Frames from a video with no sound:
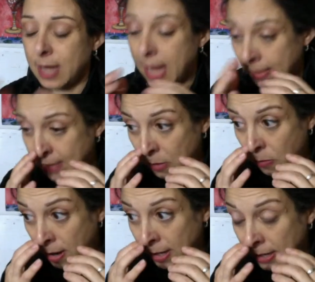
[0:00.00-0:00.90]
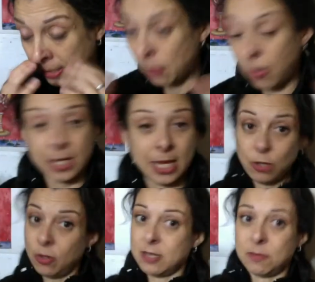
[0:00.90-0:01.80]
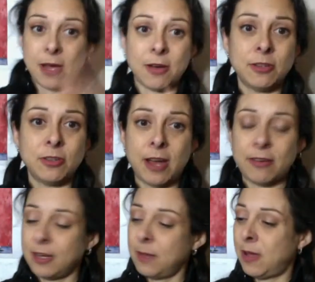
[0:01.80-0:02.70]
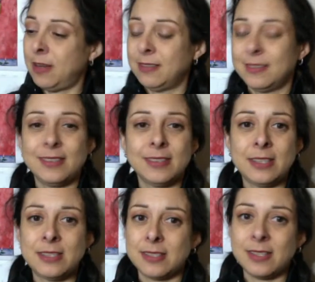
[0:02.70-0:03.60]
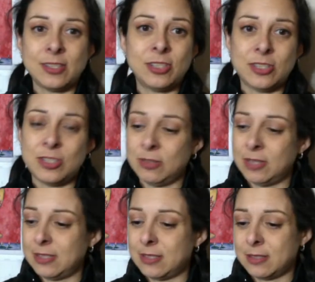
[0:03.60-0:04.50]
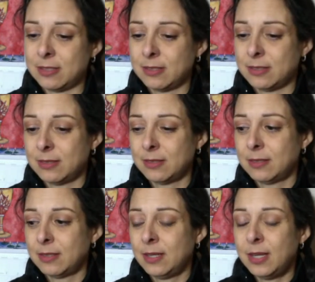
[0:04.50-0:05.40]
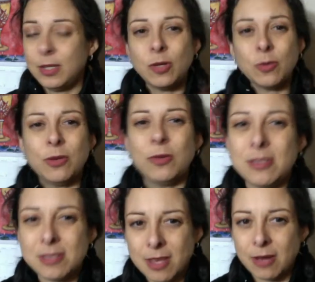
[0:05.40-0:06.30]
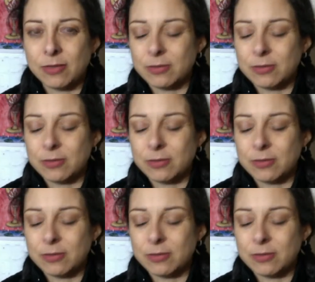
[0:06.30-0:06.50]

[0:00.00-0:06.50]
And they want to get you guys back on track. Come on. Let's just do this. You don't know this though.